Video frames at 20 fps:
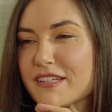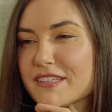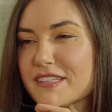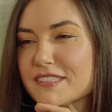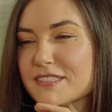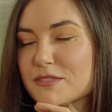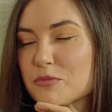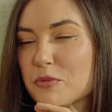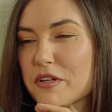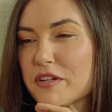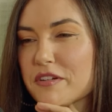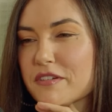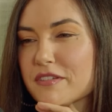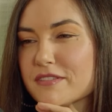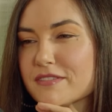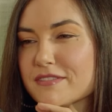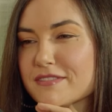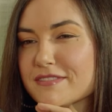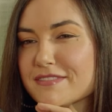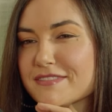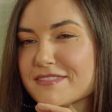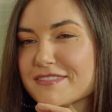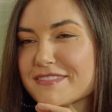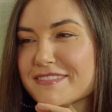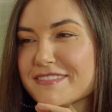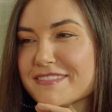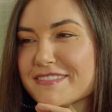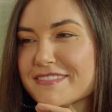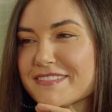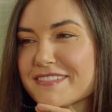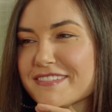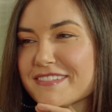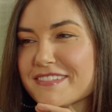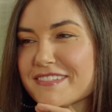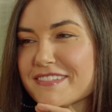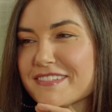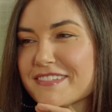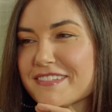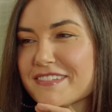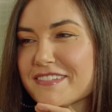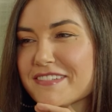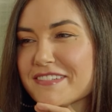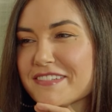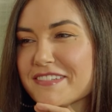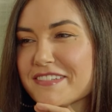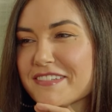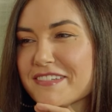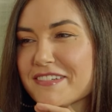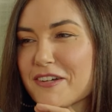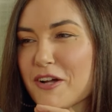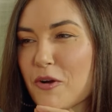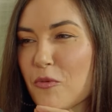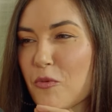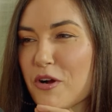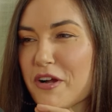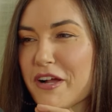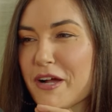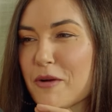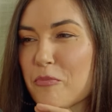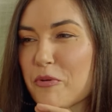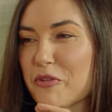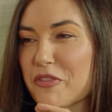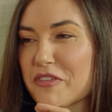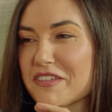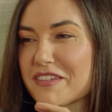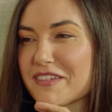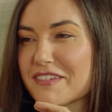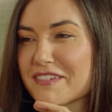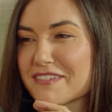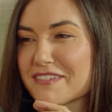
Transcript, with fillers: That's weird. Oh. I woke up with it.